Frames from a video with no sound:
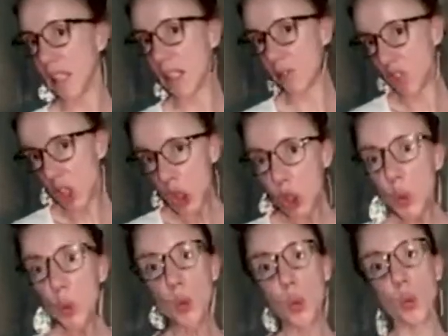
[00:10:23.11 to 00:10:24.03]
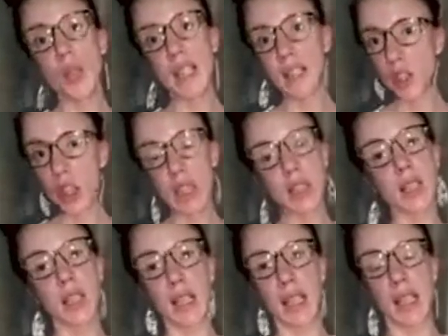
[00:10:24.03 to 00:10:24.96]
if you
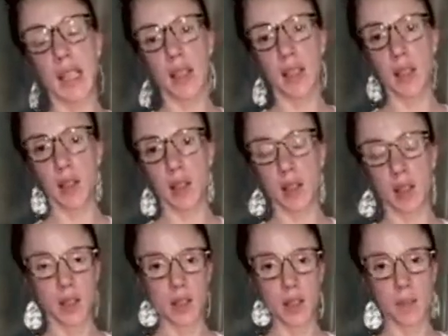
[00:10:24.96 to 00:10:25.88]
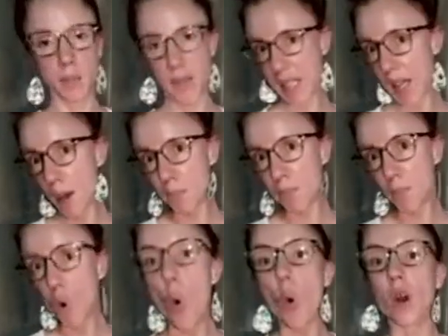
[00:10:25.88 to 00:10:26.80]
internally
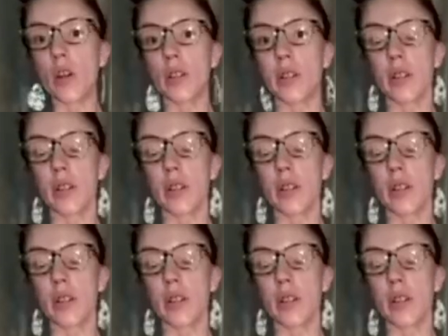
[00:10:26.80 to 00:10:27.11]
become more.